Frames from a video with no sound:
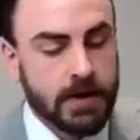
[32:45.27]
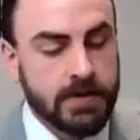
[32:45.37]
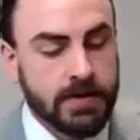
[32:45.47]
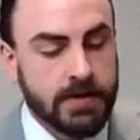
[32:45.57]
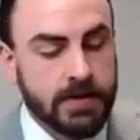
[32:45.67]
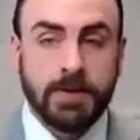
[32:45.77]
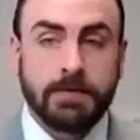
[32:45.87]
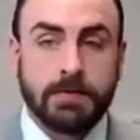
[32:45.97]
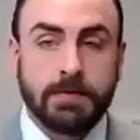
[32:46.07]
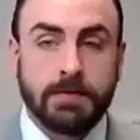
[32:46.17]
The next
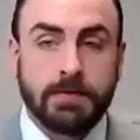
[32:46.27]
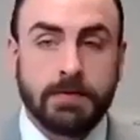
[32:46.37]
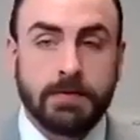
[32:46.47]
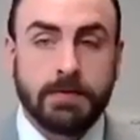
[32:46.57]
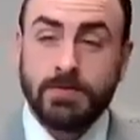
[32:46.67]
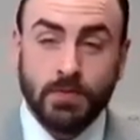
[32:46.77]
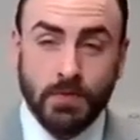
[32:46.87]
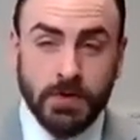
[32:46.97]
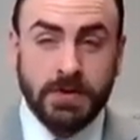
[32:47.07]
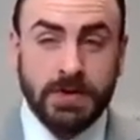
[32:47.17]
level is something that's
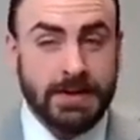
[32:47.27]
really